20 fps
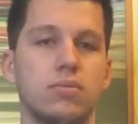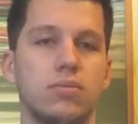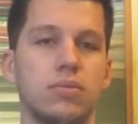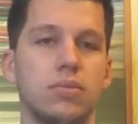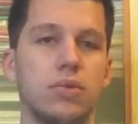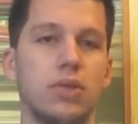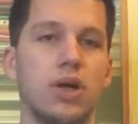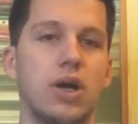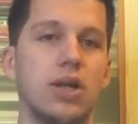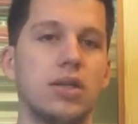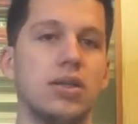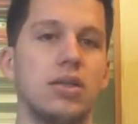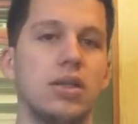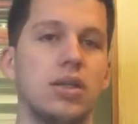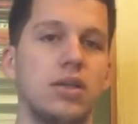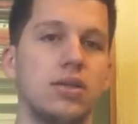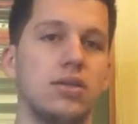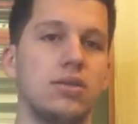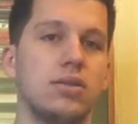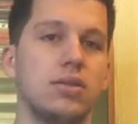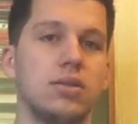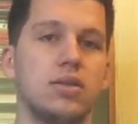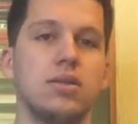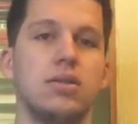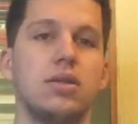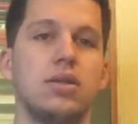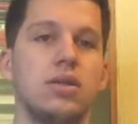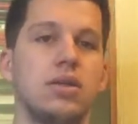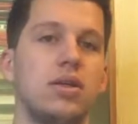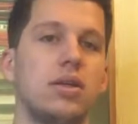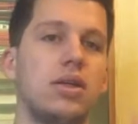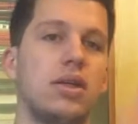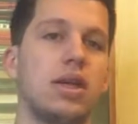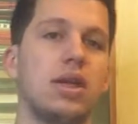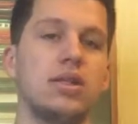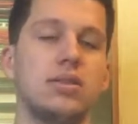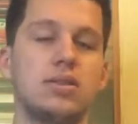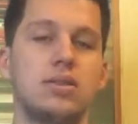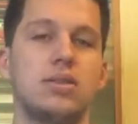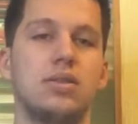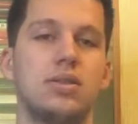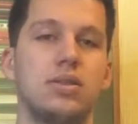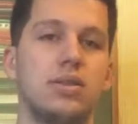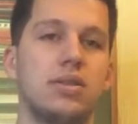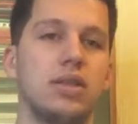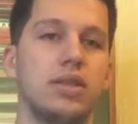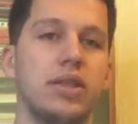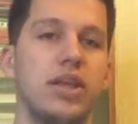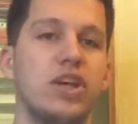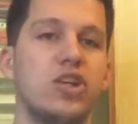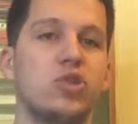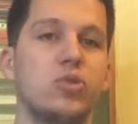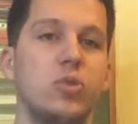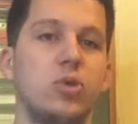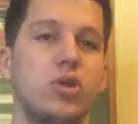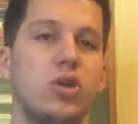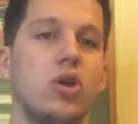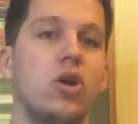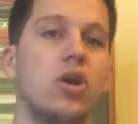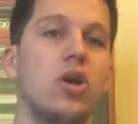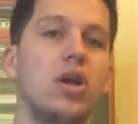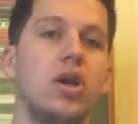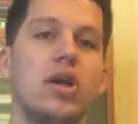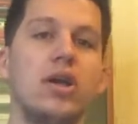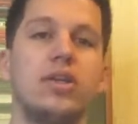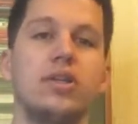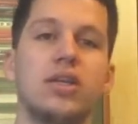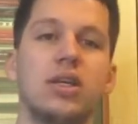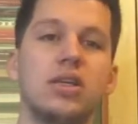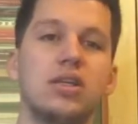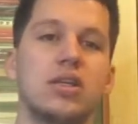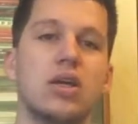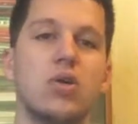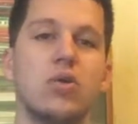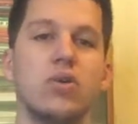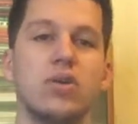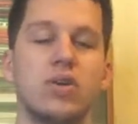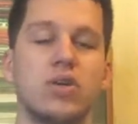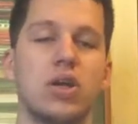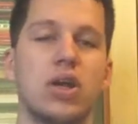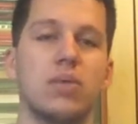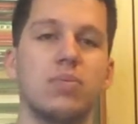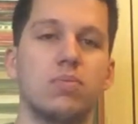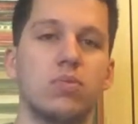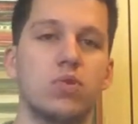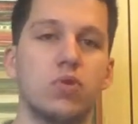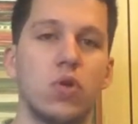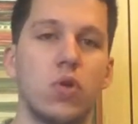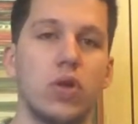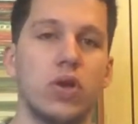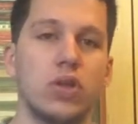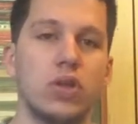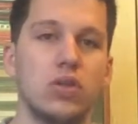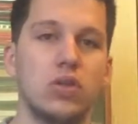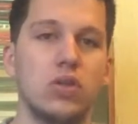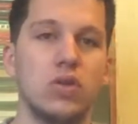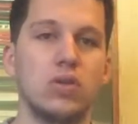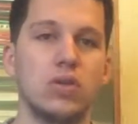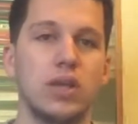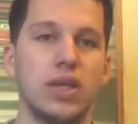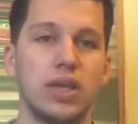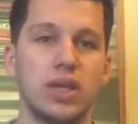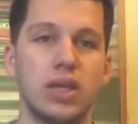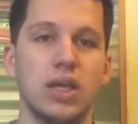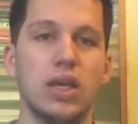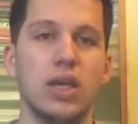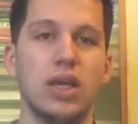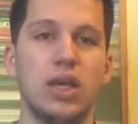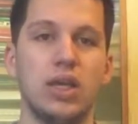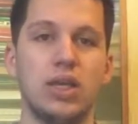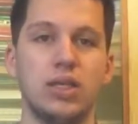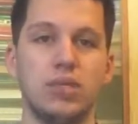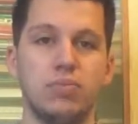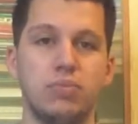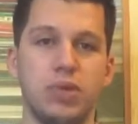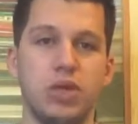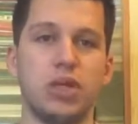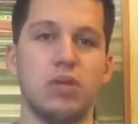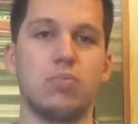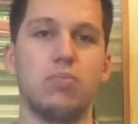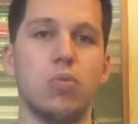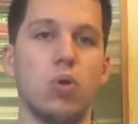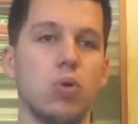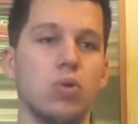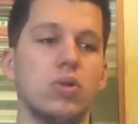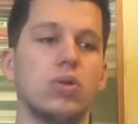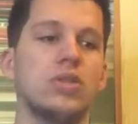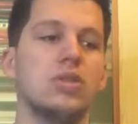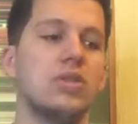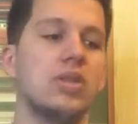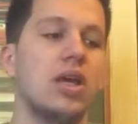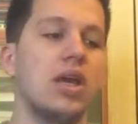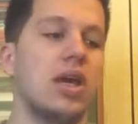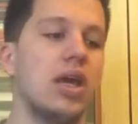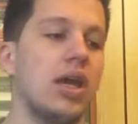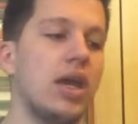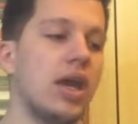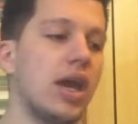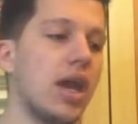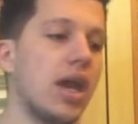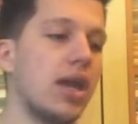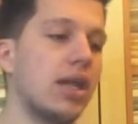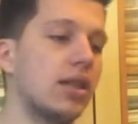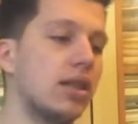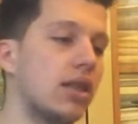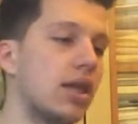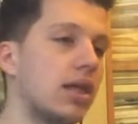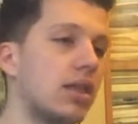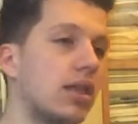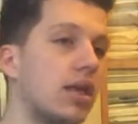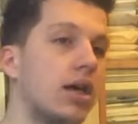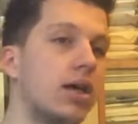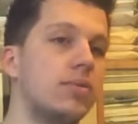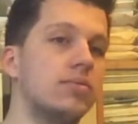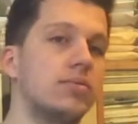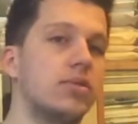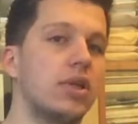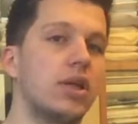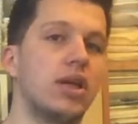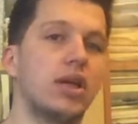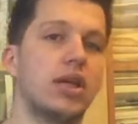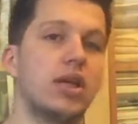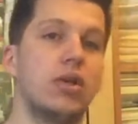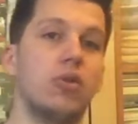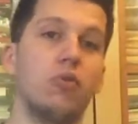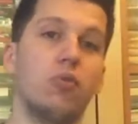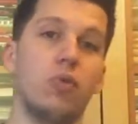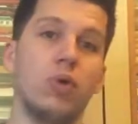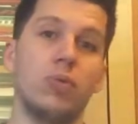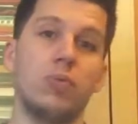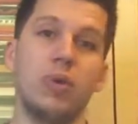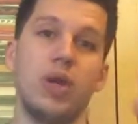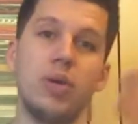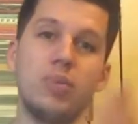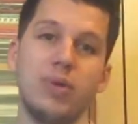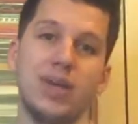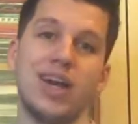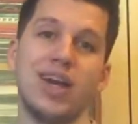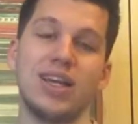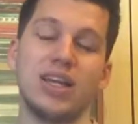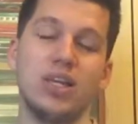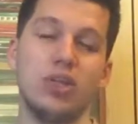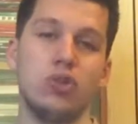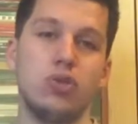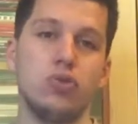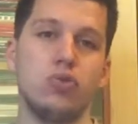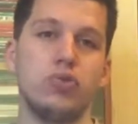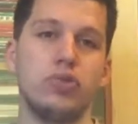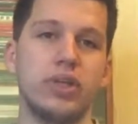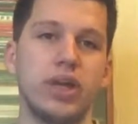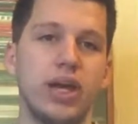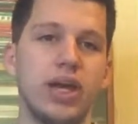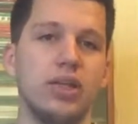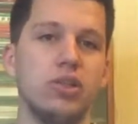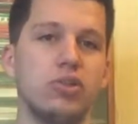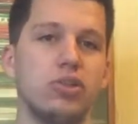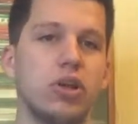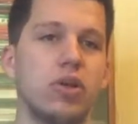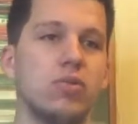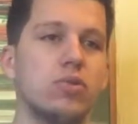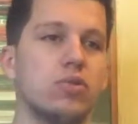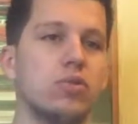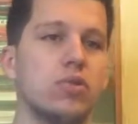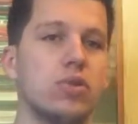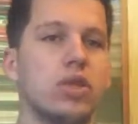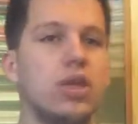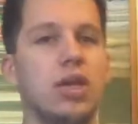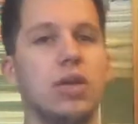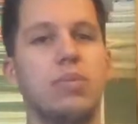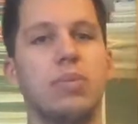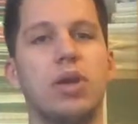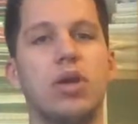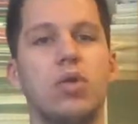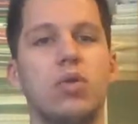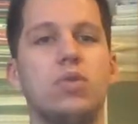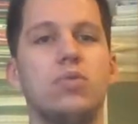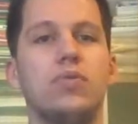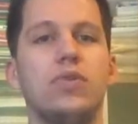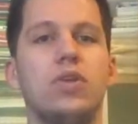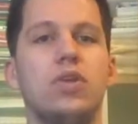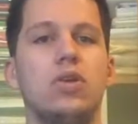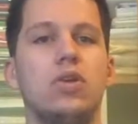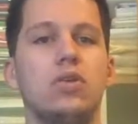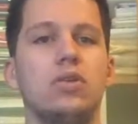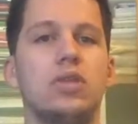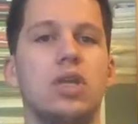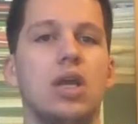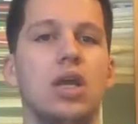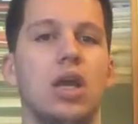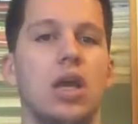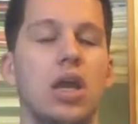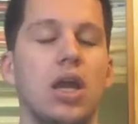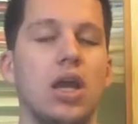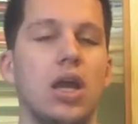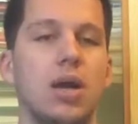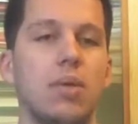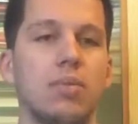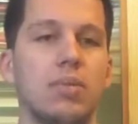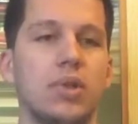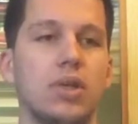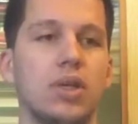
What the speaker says: nothing till he gets the next video. And that's how he kept going, like in big bulks. And then I was like, well, maybe I can do that. So I was looking at my old videos, and I'm